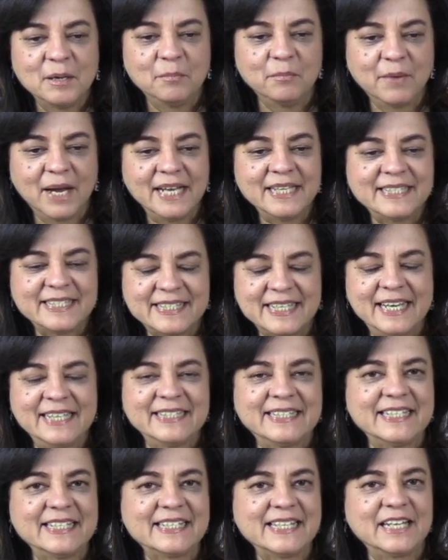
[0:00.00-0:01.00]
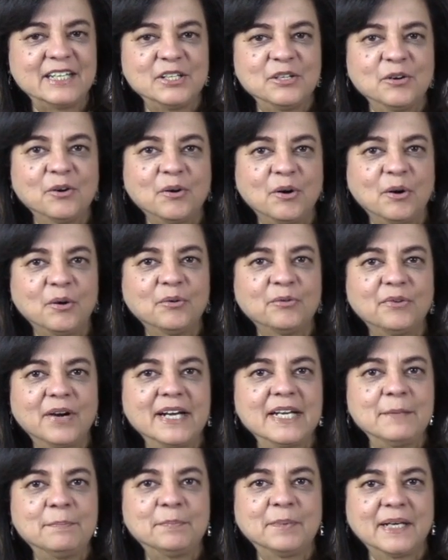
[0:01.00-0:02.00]
my sense is that you're
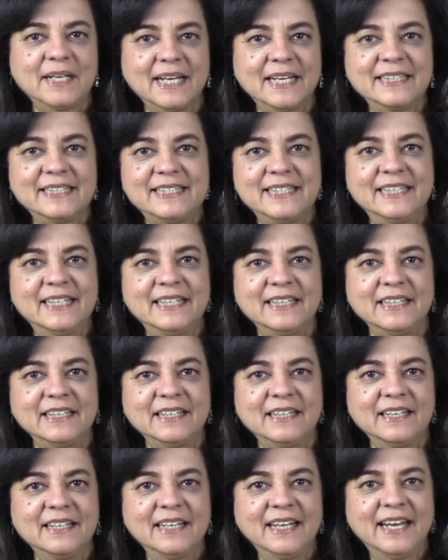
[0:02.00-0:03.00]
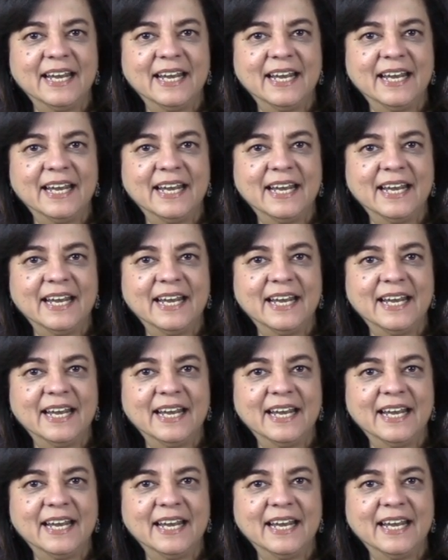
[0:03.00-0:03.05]
already plugged in.